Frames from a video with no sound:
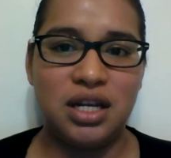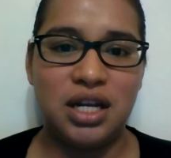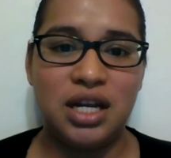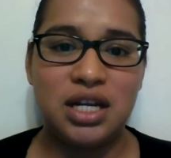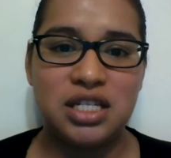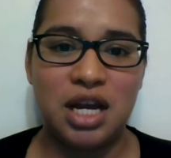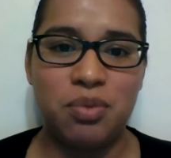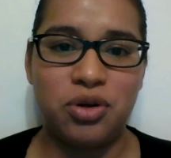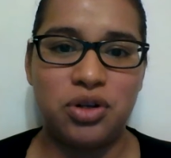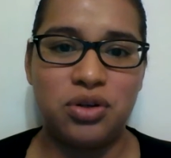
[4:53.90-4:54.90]
is able to
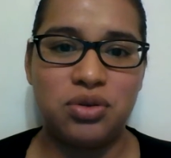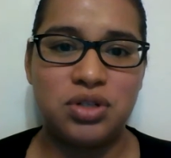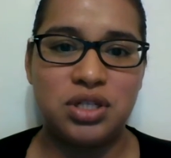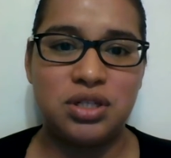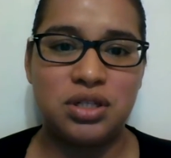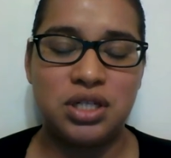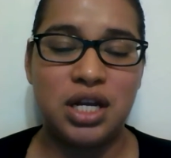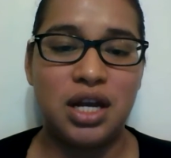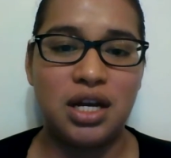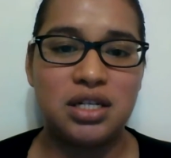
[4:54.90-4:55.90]

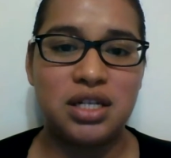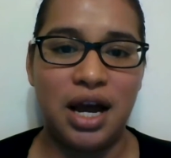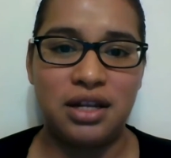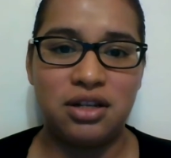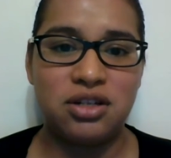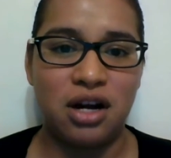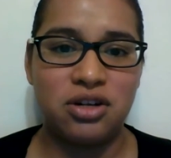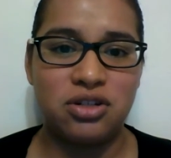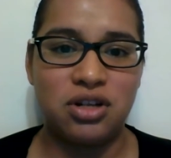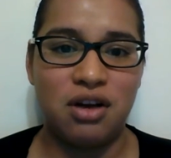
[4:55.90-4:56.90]
see it at the
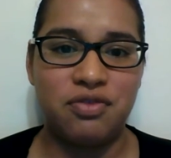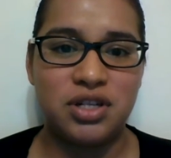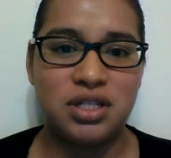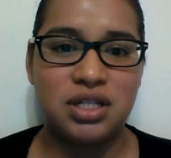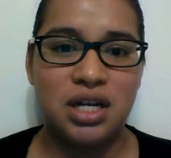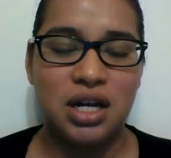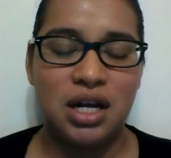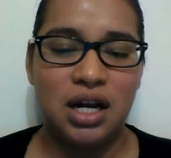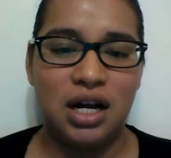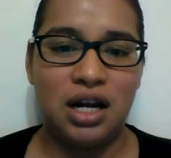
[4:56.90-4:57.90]
doctor's office
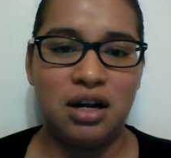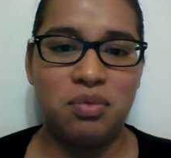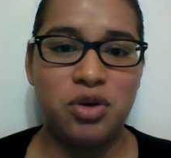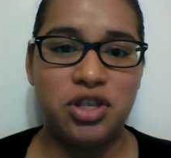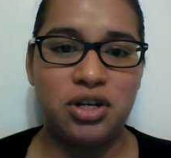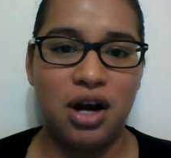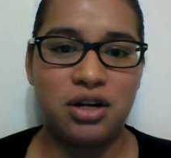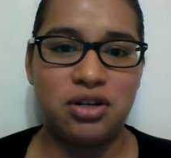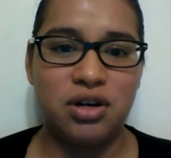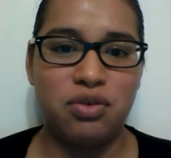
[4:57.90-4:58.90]
with the
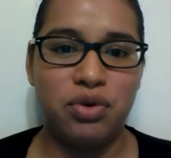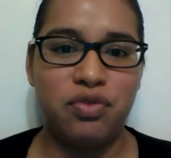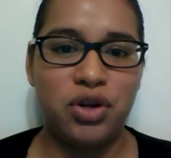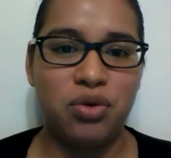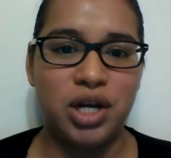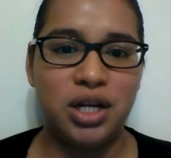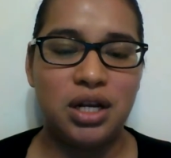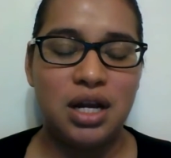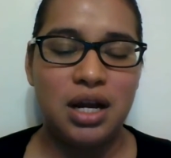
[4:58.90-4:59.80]
doctor and review it.